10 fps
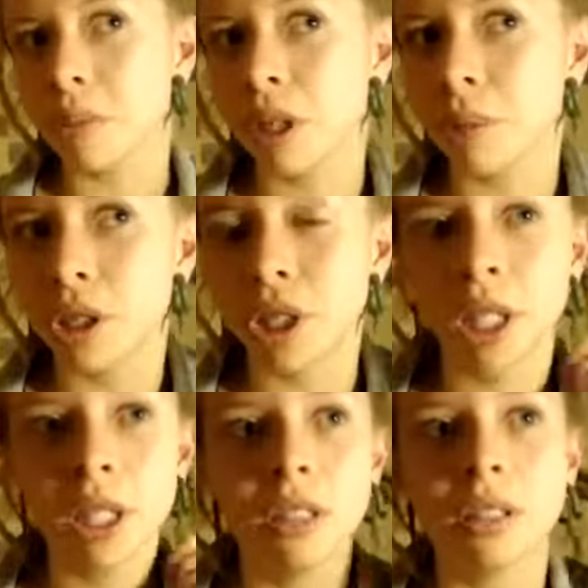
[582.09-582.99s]
pretty much
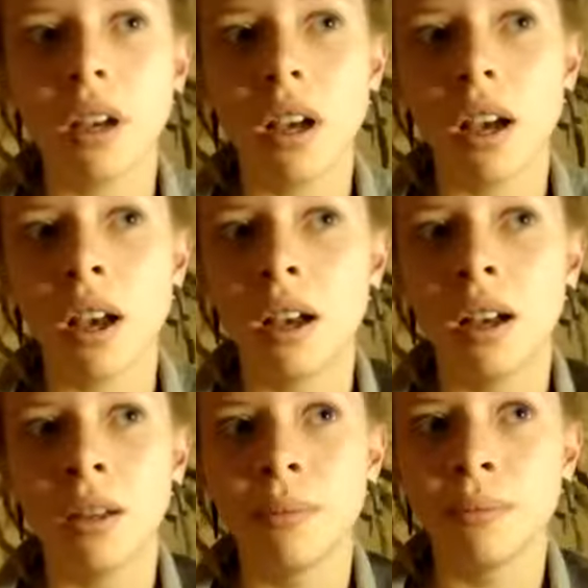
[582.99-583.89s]
it.
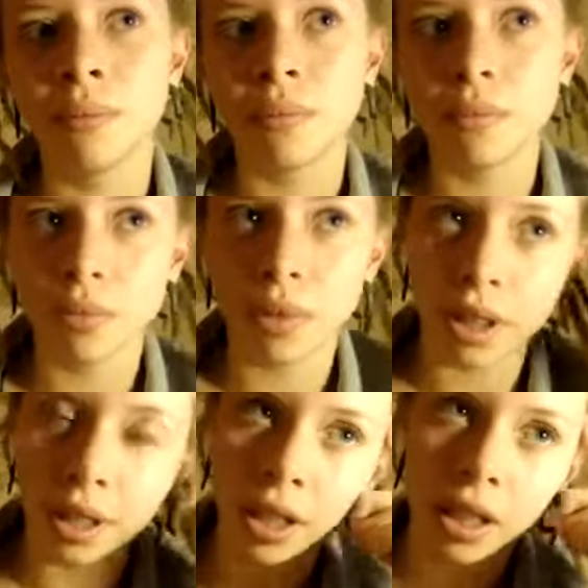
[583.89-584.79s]

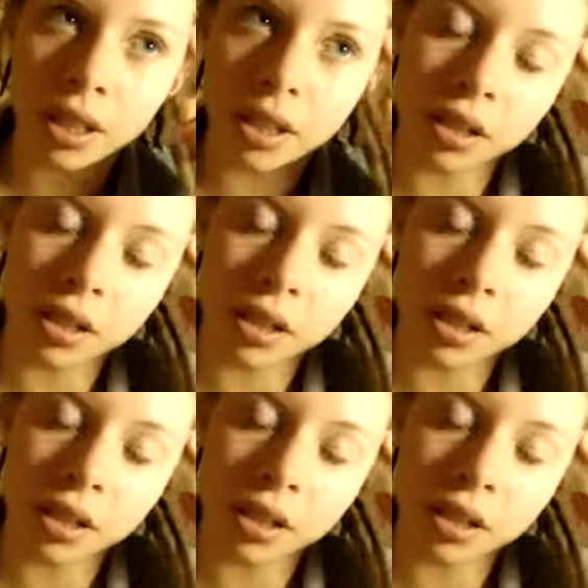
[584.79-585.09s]
I think,